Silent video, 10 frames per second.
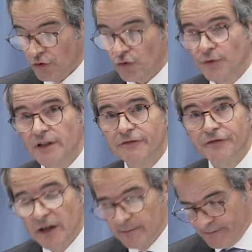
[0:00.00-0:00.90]
to
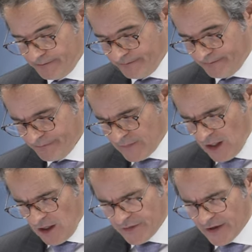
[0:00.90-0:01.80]
reaffirm
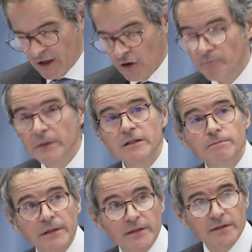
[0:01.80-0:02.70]
their
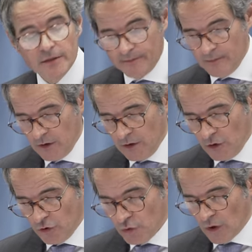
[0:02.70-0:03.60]
commitment
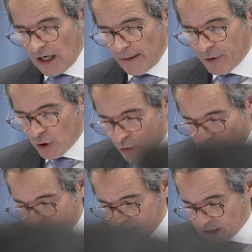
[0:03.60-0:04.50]
to
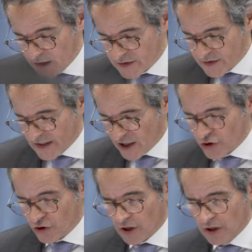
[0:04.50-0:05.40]
upholding
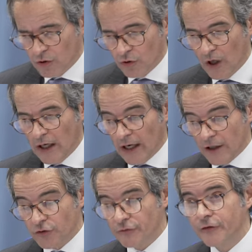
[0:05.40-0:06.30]
international law
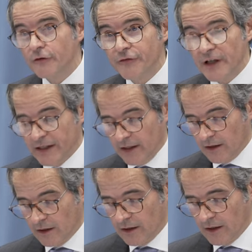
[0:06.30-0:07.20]
and to fulfilling
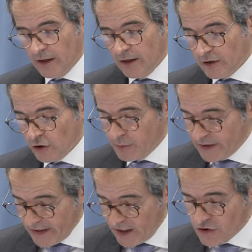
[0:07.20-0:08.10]
the
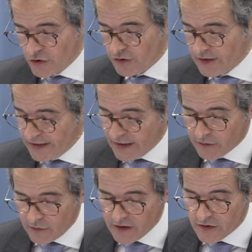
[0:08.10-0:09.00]
obligation they
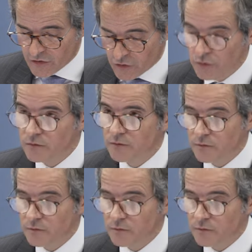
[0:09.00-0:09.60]
agreed to